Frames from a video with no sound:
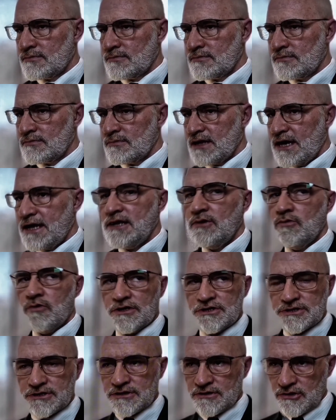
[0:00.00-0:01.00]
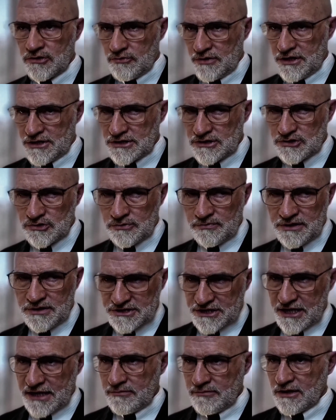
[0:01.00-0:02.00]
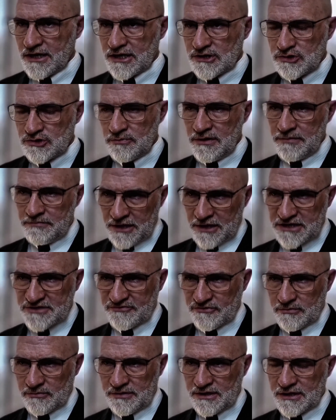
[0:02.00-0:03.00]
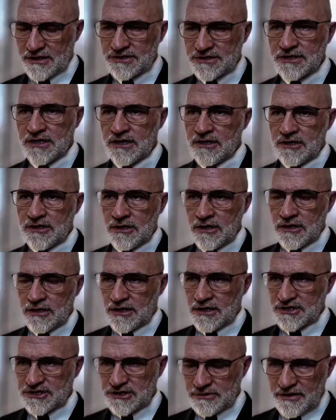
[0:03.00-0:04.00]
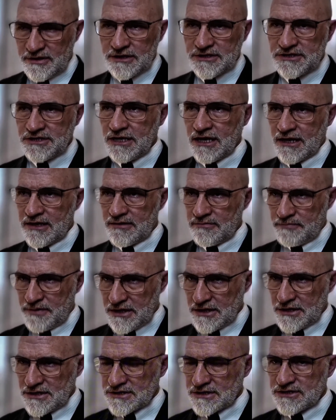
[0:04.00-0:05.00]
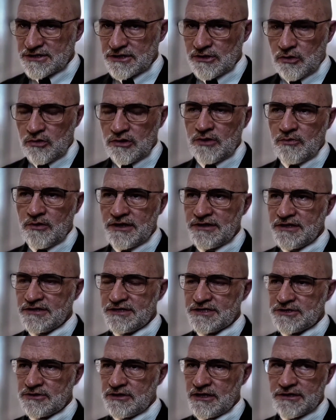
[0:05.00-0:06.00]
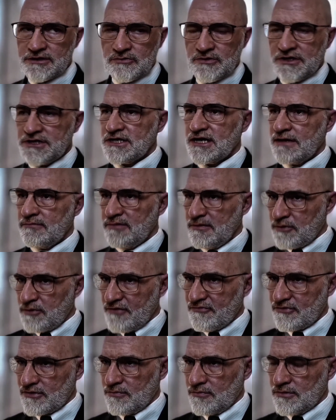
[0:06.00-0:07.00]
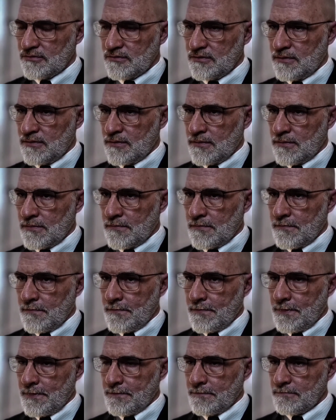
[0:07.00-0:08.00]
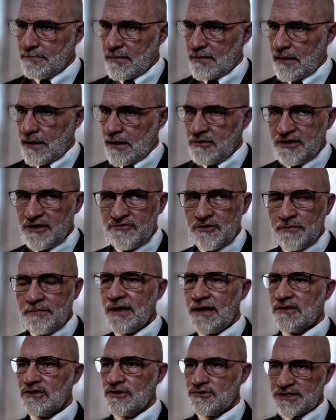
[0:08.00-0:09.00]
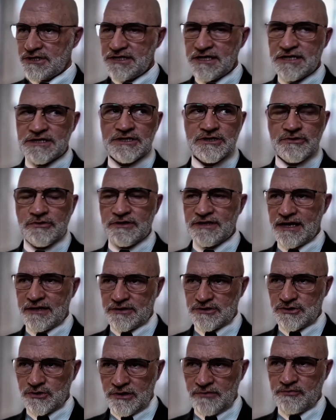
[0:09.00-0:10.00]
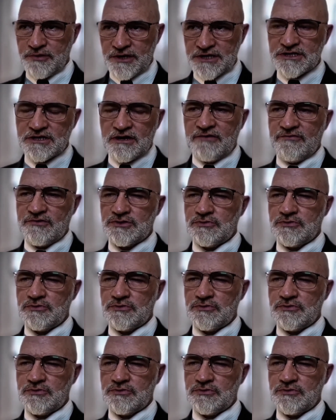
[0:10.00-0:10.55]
And he wants the region to be stable and to be peaceful, because stability and peace is the only way that the region can be profitable. I mean, if you pay close attention during that joint press conference with